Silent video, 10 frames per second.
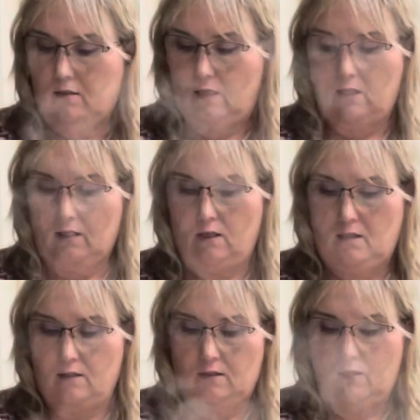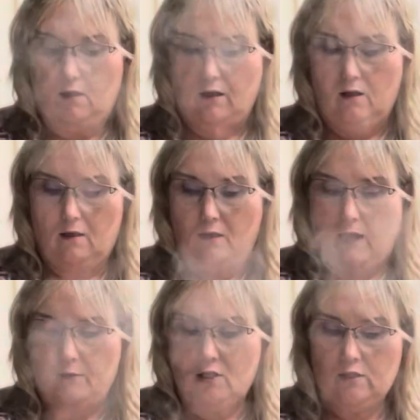And
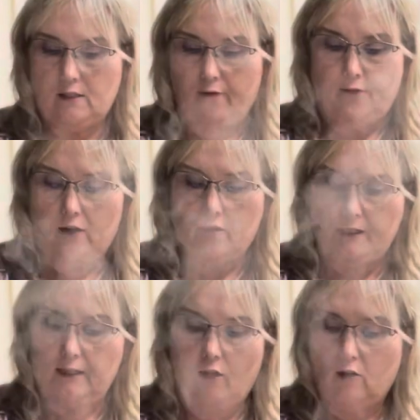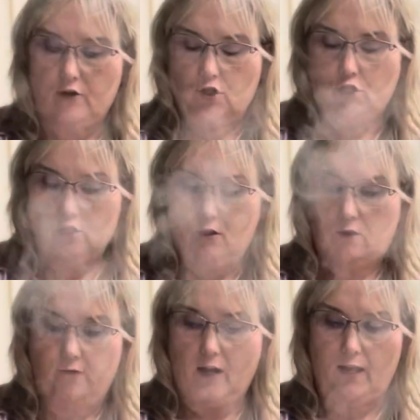I'm using a fairly large
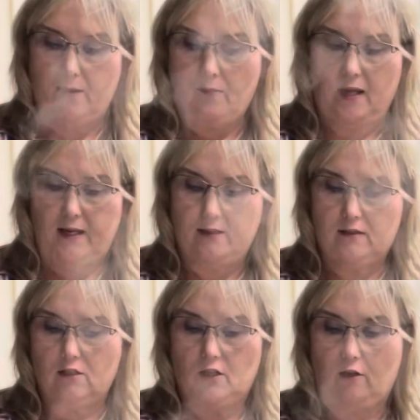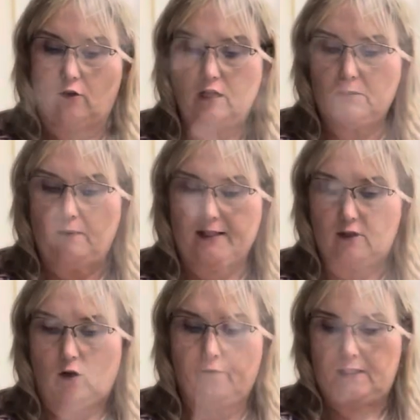frying pan to increase my
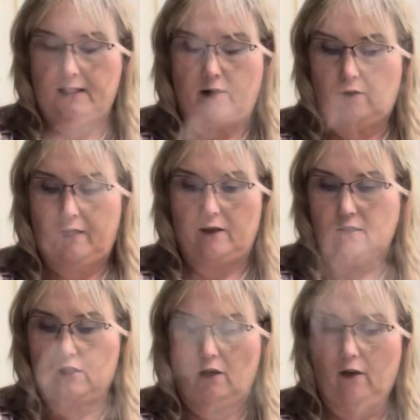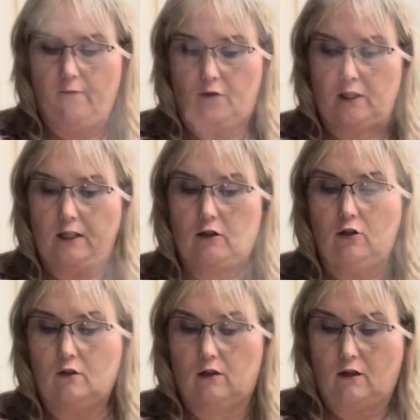surface area to hopefully
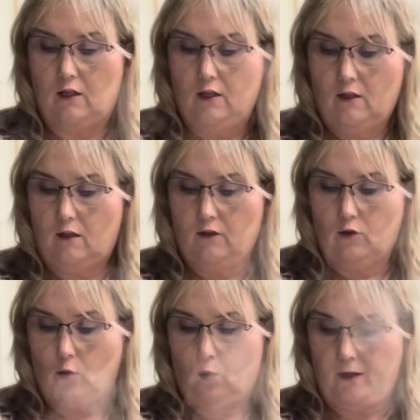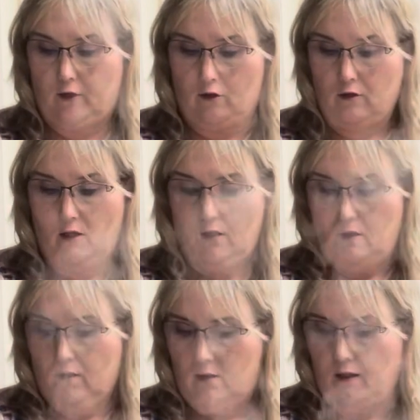cook a little quicker
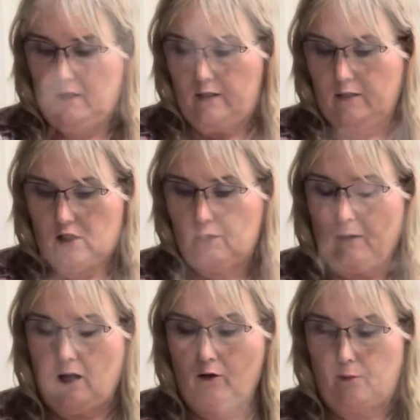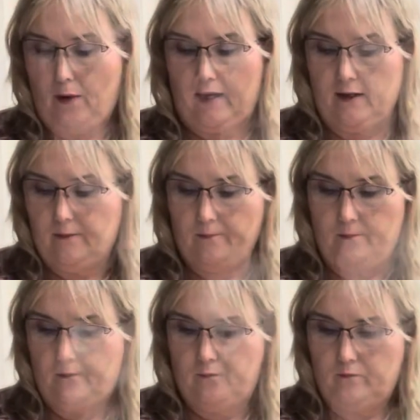than in a smaller pan.
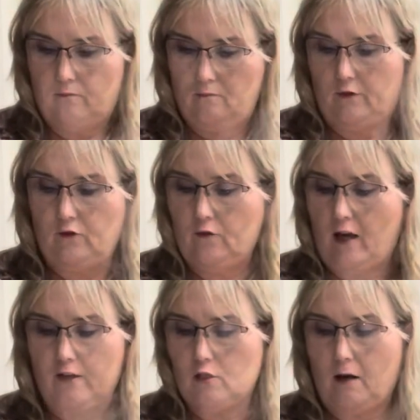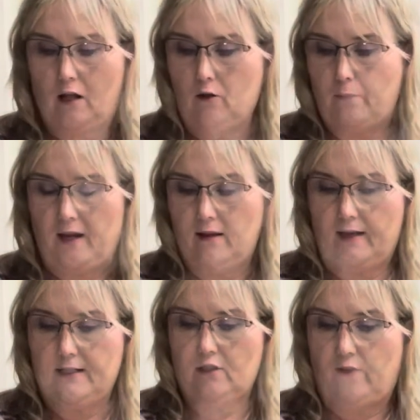If you've got a smaller pan,
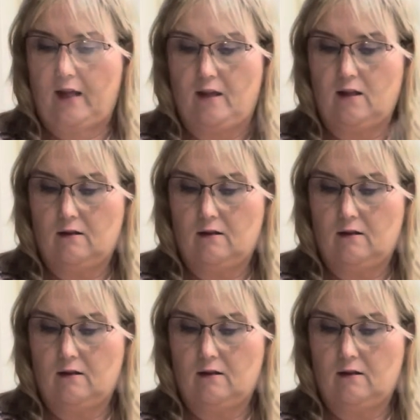that's fine.